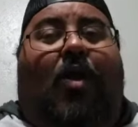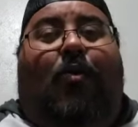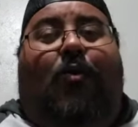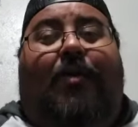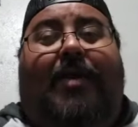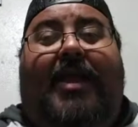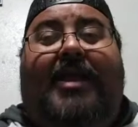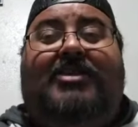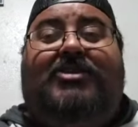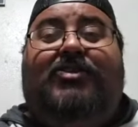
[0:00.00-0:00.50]

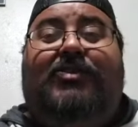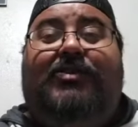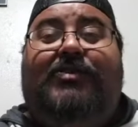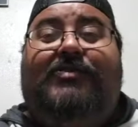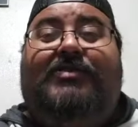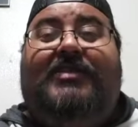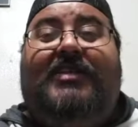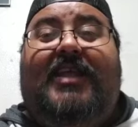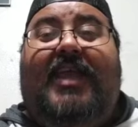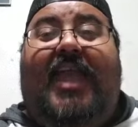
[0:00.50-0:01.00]

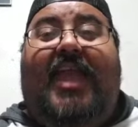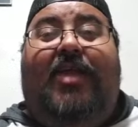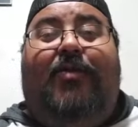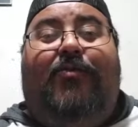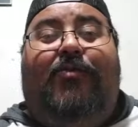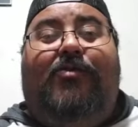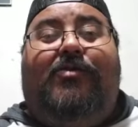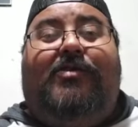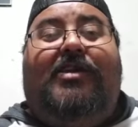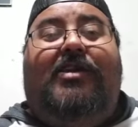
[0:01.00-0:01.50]
reintroducing a
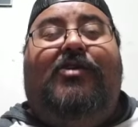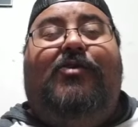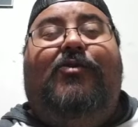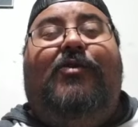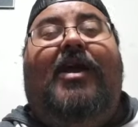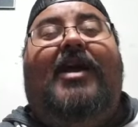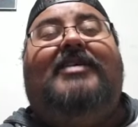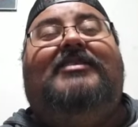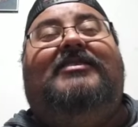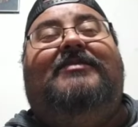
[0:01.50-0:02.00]
rookie who
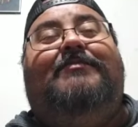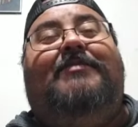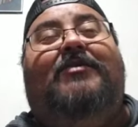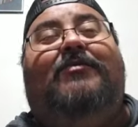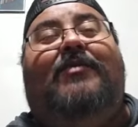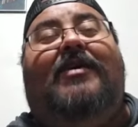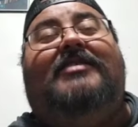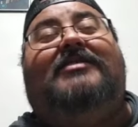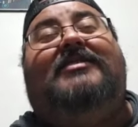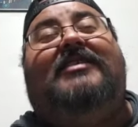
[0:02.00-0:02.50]
hasn't
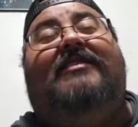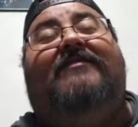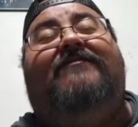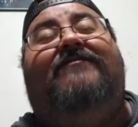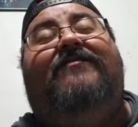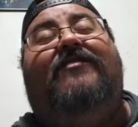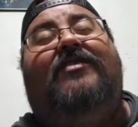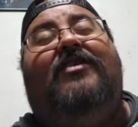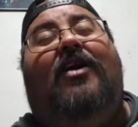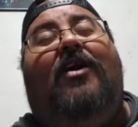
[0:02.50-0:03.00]
been wrestling
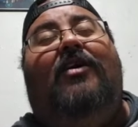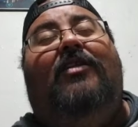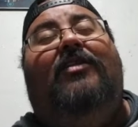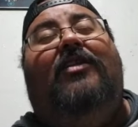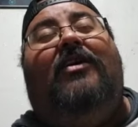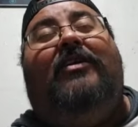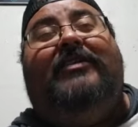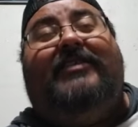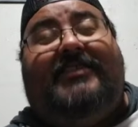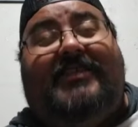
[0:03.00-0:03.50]
for a
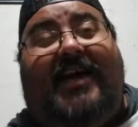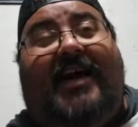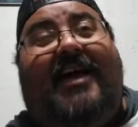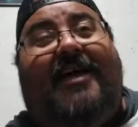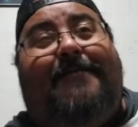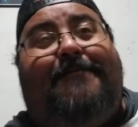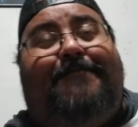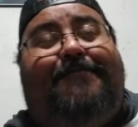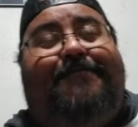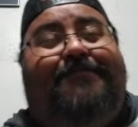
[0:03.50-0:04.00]
long
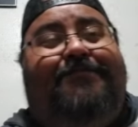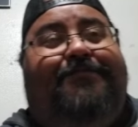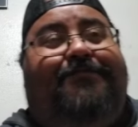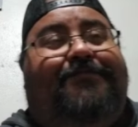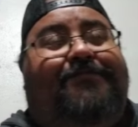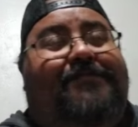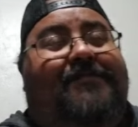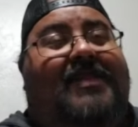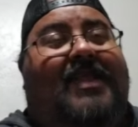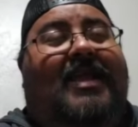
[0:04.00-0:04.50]
time.
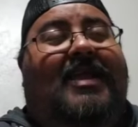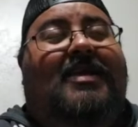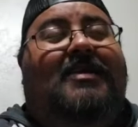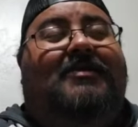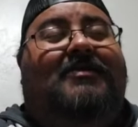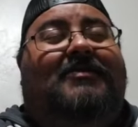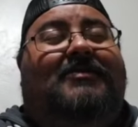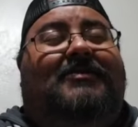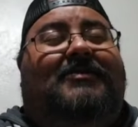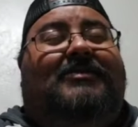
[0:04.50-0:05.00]

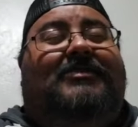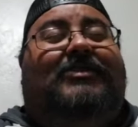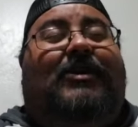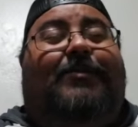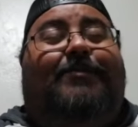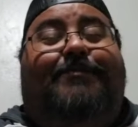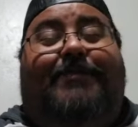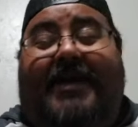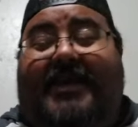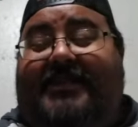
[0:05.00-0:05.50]

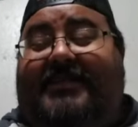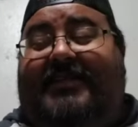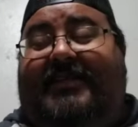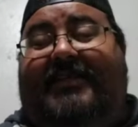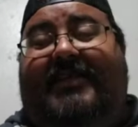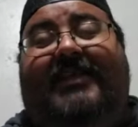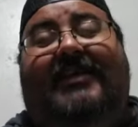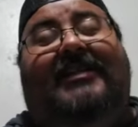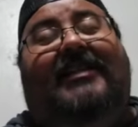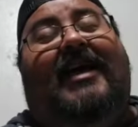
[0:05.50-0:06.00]
So
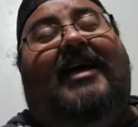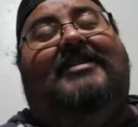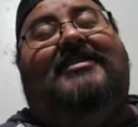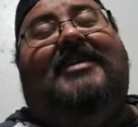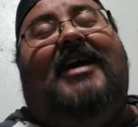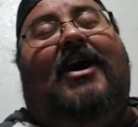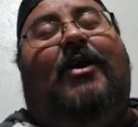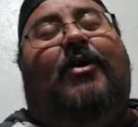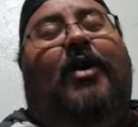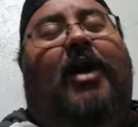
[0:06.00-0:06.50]
basically,
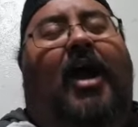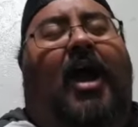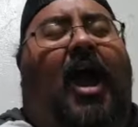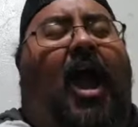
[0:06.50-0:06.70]
that's how